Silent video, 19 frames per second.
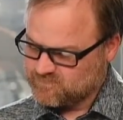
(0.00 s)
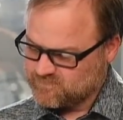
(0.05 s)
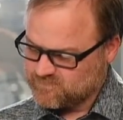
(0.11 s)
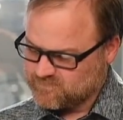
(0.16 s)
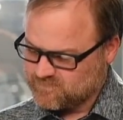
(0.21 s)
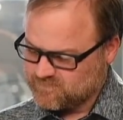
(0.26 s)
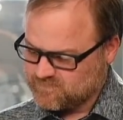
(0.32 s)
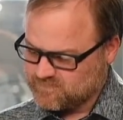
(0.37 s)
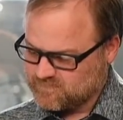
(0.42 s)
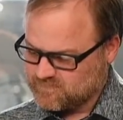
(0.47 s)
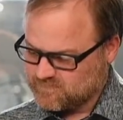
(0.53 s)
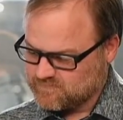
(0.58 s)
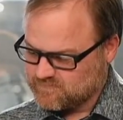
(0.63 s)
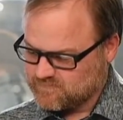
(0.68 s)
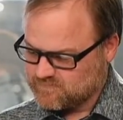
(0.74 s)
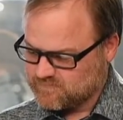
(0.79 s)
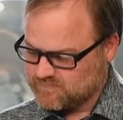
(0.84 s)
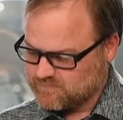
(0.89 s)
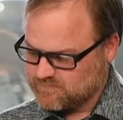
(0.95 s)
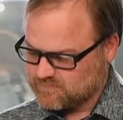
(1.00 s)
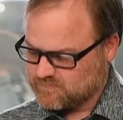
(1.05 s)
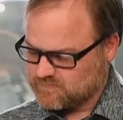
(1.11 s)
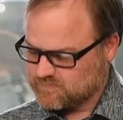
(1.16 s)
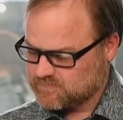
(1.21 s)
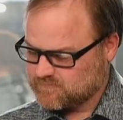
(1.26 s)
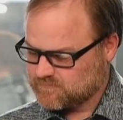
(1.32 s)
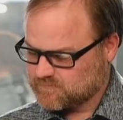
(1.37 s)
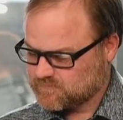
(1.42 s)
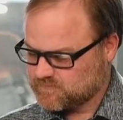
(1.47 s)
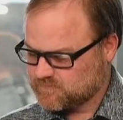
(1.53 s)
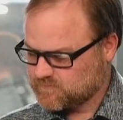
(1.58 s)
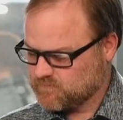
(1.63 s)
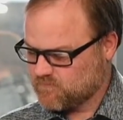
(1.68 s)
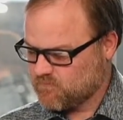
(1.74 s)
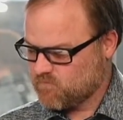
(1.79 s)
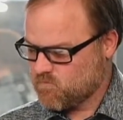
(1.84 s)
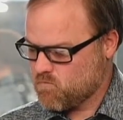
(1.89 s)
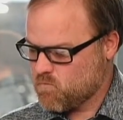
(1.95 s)

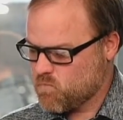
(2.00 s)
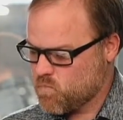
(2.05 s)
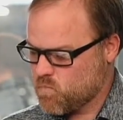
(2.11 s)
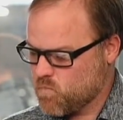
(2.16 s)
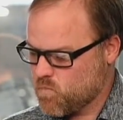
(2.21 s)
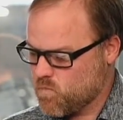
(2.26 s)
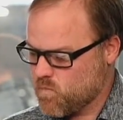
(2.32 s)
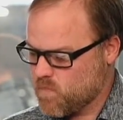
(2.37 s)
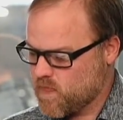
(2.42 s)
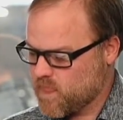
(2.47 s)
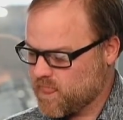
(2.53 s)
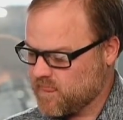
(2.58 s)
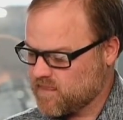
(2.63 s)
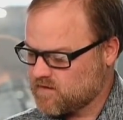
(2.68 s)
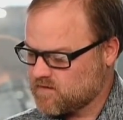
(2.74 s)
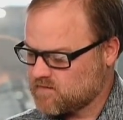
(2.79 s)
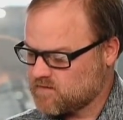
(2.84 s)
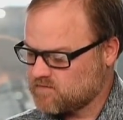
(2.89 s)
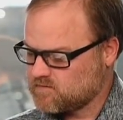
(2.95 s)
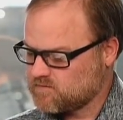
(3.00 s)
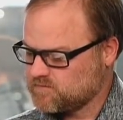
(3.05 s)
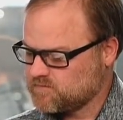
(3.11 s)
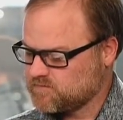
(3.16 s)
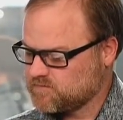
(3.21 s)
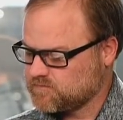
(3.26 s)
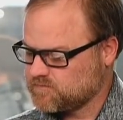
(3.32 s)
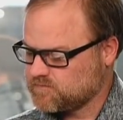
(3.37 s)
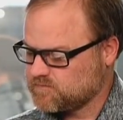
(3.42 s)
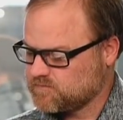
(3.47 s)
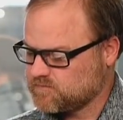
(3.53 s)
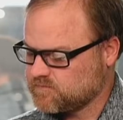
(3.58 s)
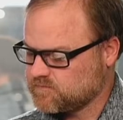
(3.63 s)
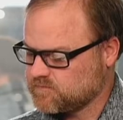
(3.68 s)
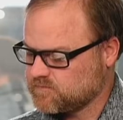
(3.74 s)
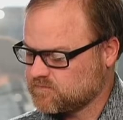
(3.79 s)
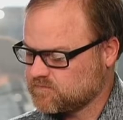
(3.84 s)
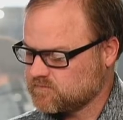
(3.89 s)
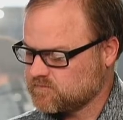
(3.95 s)

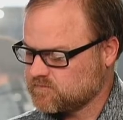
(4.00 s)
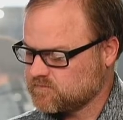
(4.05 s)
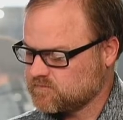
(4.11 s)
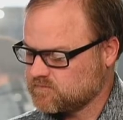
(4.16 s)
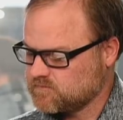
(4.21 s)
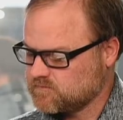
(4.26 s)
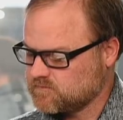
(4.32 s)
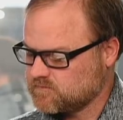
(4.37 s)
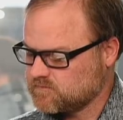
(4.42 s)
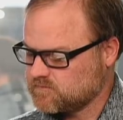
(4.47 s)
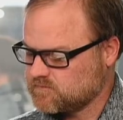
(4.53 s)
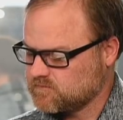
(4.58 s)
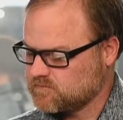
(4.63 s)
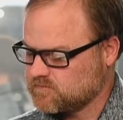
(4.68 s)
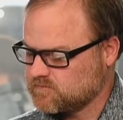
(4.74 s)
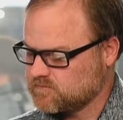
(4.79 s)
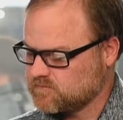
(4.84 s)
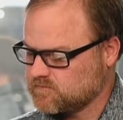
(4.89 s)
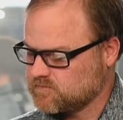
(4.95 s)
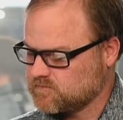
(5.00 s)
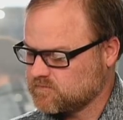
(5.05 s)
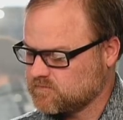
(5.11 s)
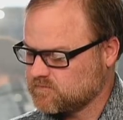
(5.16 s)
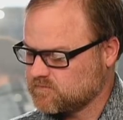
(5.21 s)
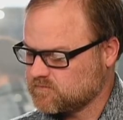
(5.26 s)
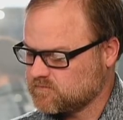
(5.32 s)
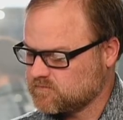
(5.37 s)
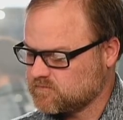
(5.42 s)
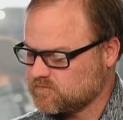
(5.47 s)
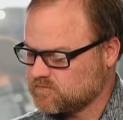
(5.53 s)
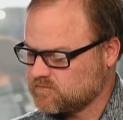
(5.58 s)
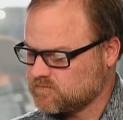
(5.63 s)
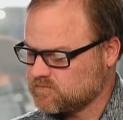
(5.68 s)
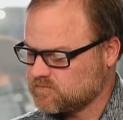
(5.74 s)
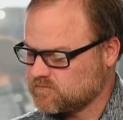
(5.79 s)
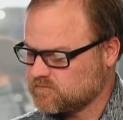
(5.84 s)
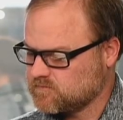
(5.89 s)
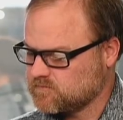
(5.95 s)

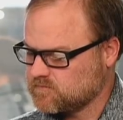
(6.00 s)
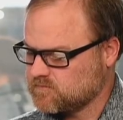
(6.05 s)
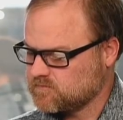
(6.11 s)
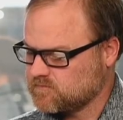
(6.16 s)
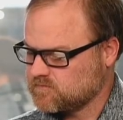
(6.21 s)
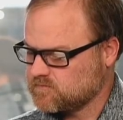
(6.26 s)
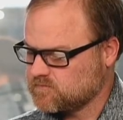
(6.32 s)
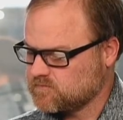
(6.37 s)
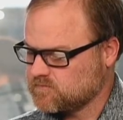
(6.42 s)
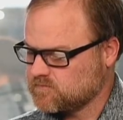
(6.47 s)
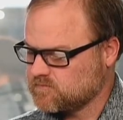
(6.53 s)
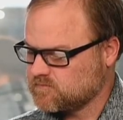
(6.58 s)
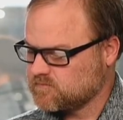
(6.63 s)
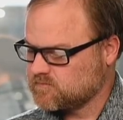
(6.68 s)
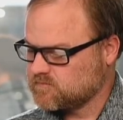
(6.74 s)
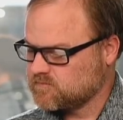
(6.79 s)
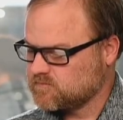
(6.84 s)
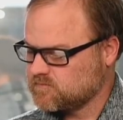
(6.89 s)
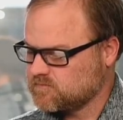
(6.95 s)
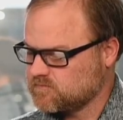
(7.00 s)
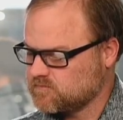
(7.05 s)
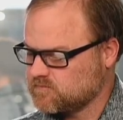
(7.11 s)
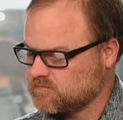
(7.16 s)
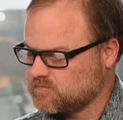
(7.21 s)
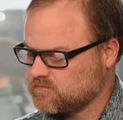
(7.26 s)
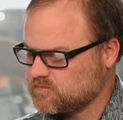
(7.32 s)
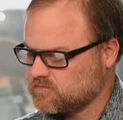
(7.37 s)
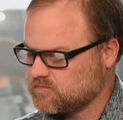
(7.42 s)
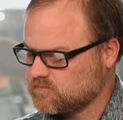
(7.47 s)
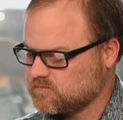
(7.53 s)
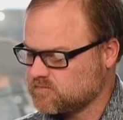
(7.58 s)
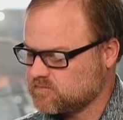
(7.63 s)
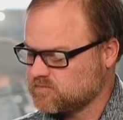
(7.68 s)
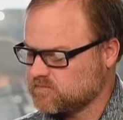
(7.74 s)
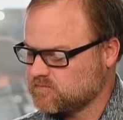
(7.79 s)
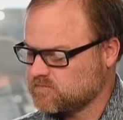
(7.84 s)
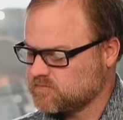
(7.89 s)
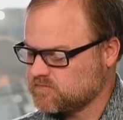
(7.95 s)
[no speech]